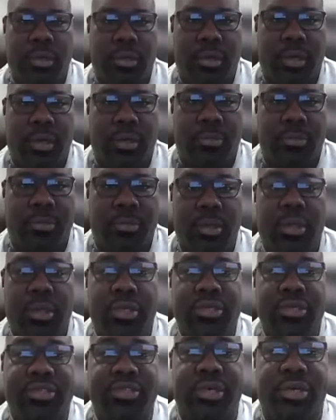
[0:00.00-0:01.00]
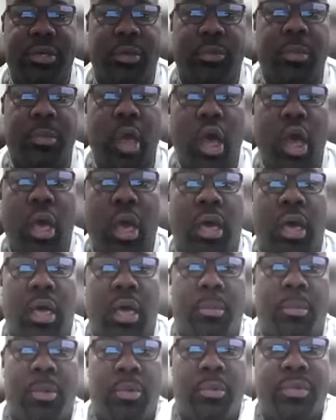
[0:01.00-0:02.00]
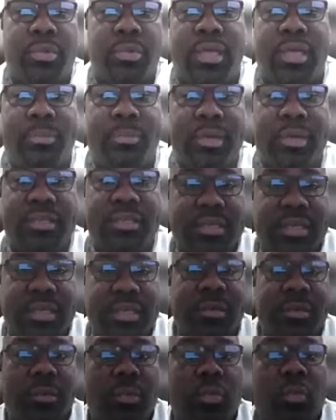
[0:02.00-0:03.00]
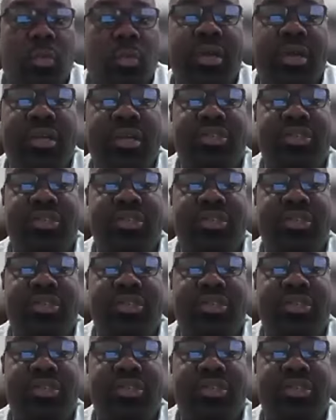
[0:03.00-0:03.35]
All right. So, with that being said, what